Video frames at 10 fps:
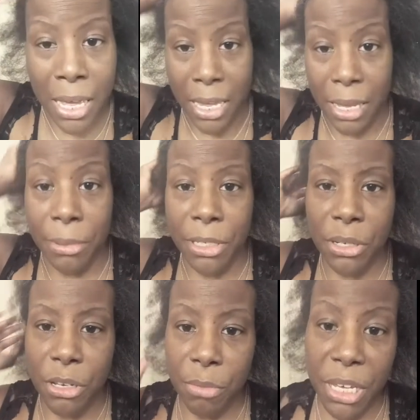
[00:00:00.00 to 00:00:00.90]
And I'm just
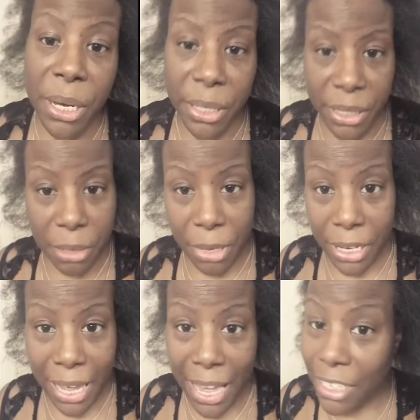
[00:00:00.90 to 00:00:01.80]
going to be honest
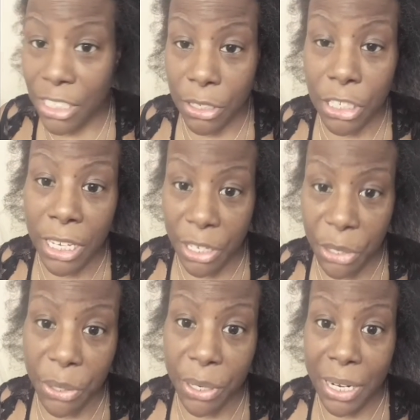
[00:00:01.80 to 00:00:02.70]
about it. Actually getting
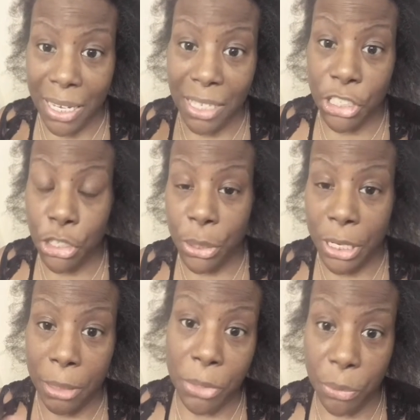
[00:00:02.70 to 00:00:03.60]
your ends
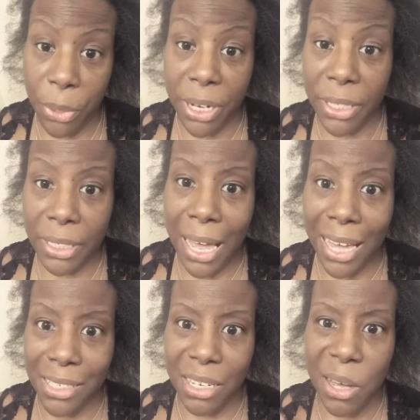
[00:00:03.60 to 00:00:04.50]
trimmed regularly
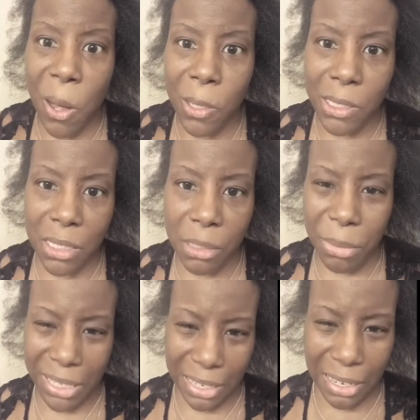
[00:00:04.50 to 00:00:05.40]
actually causes
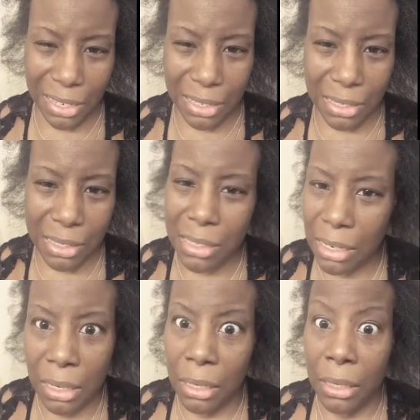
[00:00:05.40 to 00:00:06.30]
split ends.
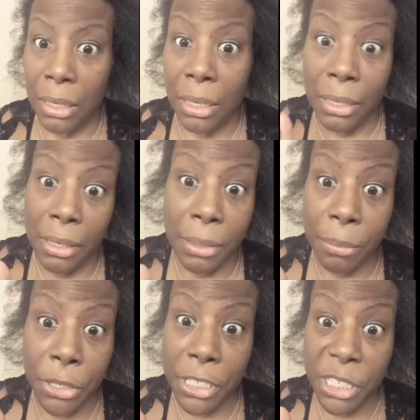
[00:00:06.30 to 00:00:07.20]

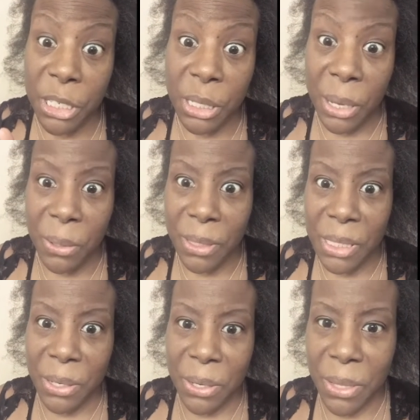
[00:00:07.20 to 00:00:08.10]
Tisha's not going to
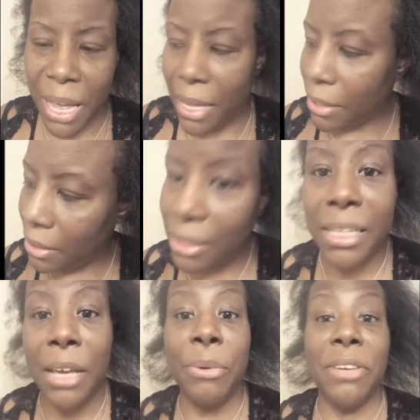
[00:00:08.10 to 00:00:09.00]
tell you that.
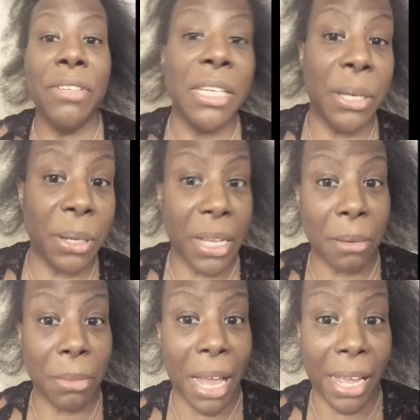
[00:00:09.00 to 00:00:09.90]
They will even tell you that
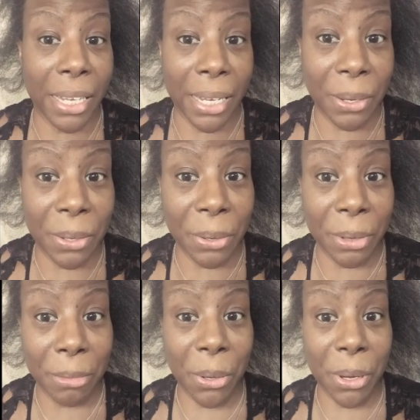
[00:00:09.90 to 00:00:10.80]
I'm lying and I don't know
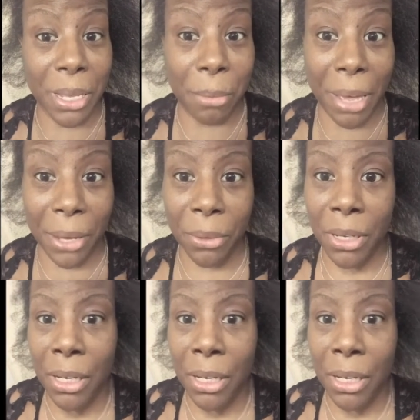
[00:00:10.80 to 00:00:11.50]
what I'm talking about.